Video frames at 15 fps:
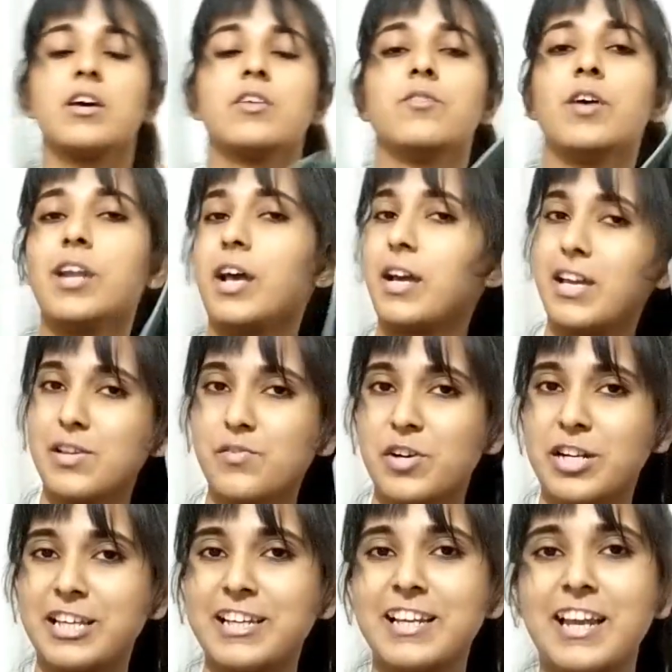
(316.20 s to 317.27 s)
One again
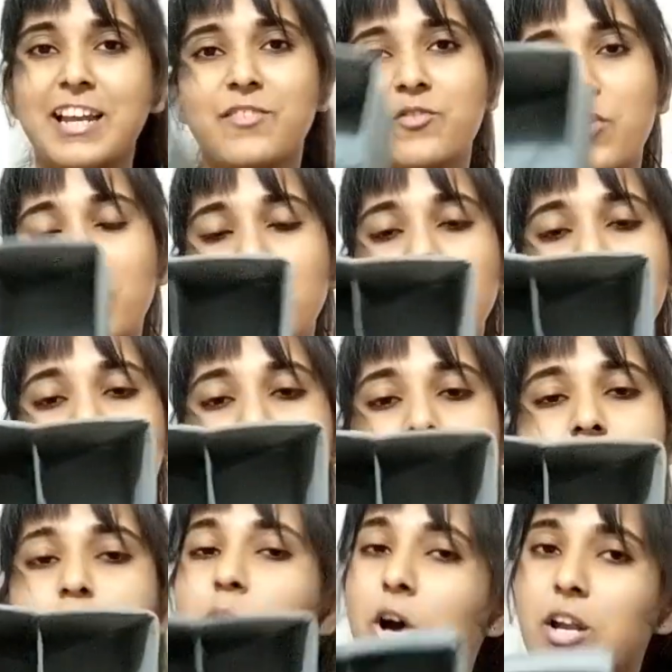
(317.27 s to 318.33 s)
vertical and one is
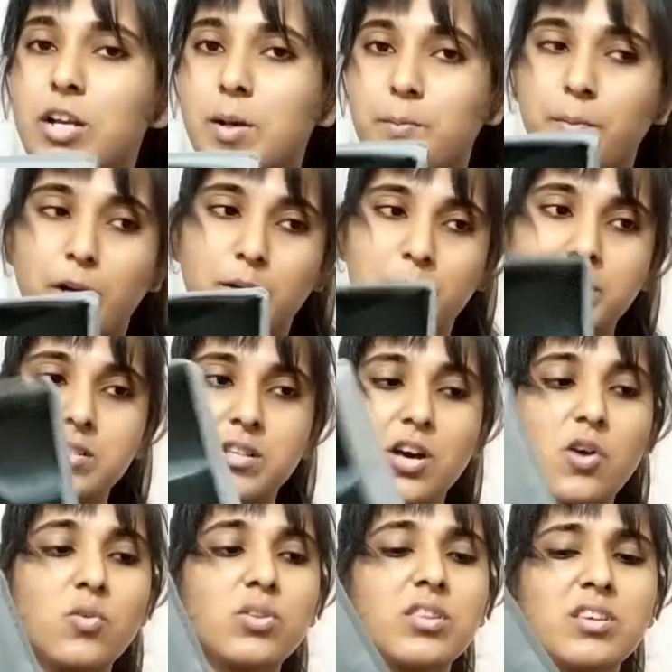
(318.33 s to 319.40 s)
smaller compartments.
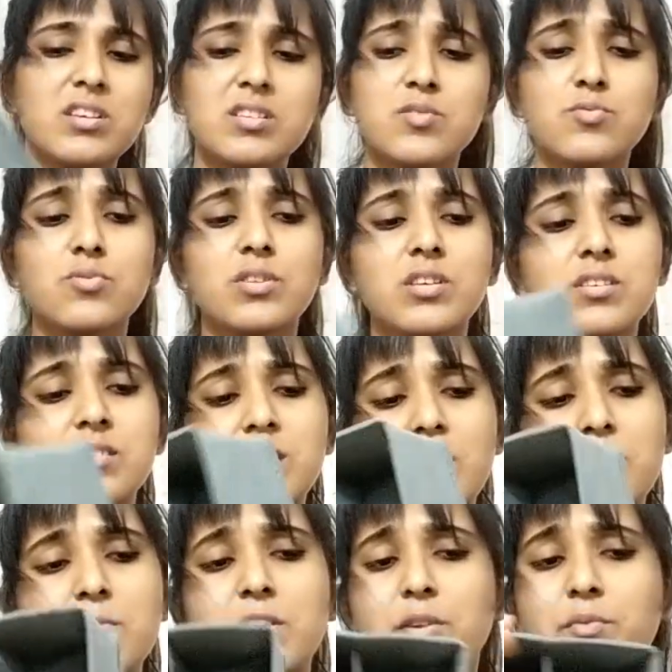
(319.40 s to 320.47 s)
Now these two things
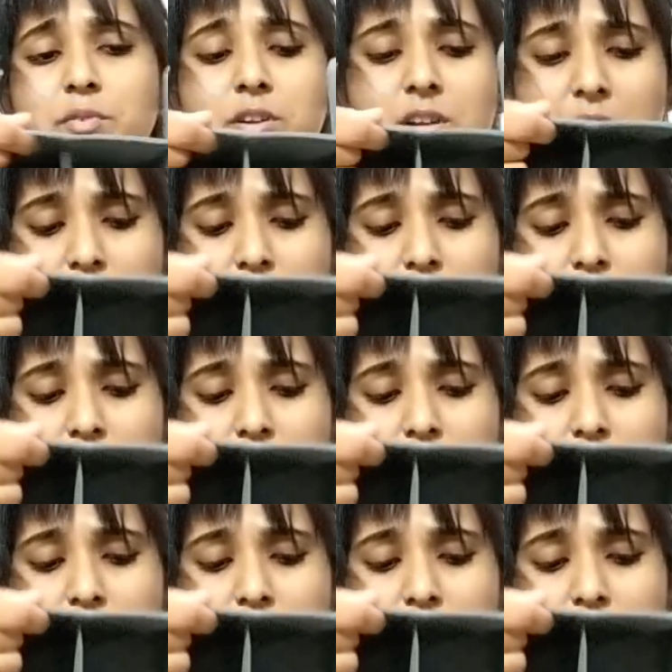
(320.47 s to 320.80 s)
came in different